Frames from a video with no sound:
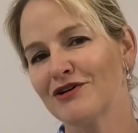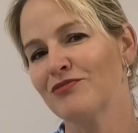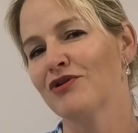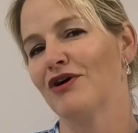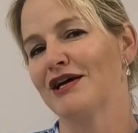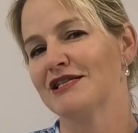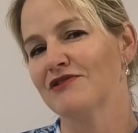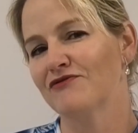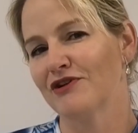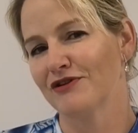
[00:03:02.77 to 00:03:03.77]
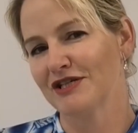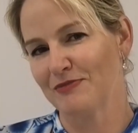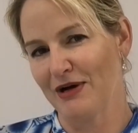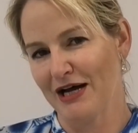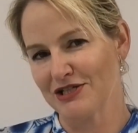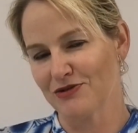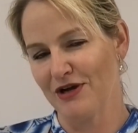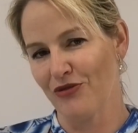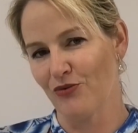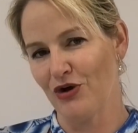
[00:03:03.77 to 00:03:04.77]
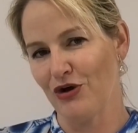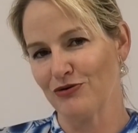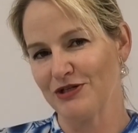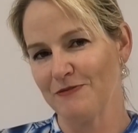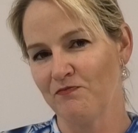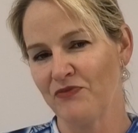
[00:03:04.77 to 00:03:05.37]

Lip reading: compliance in various parts around the world.